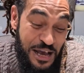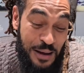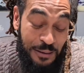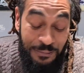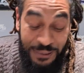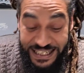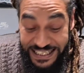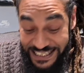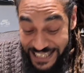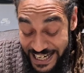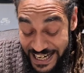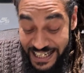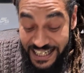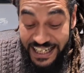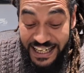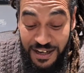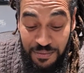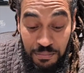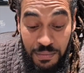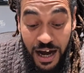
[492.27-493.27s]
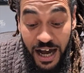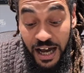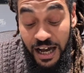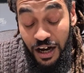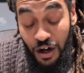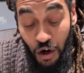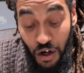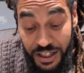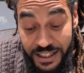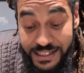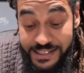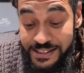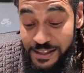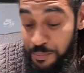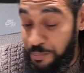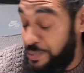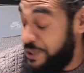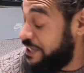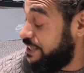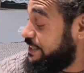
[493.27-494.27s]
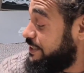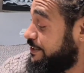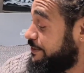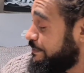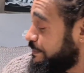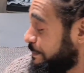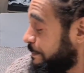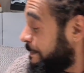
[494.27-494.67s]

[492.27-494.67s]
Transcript: But yeah, in my honest opinion,